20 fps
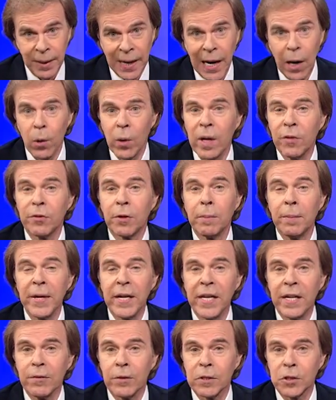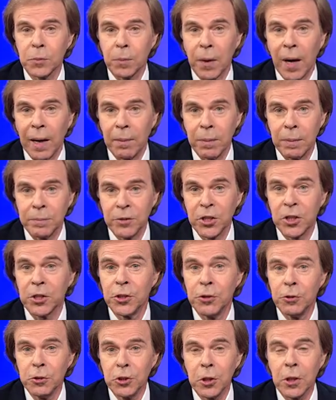However, many of those problems can
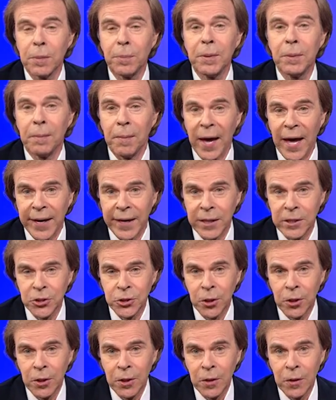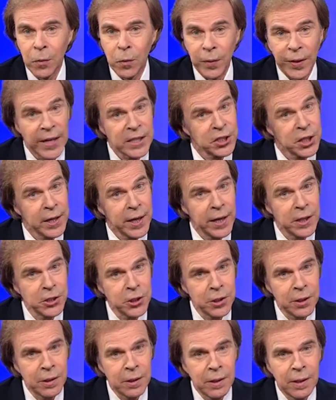usually be managed with
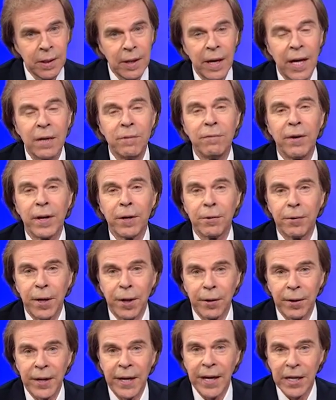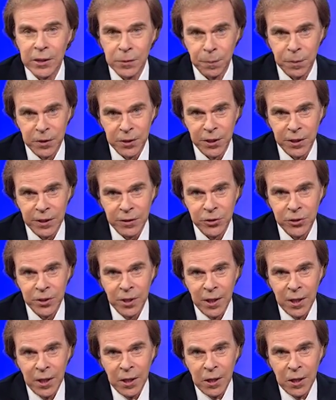education and veterinary expertise.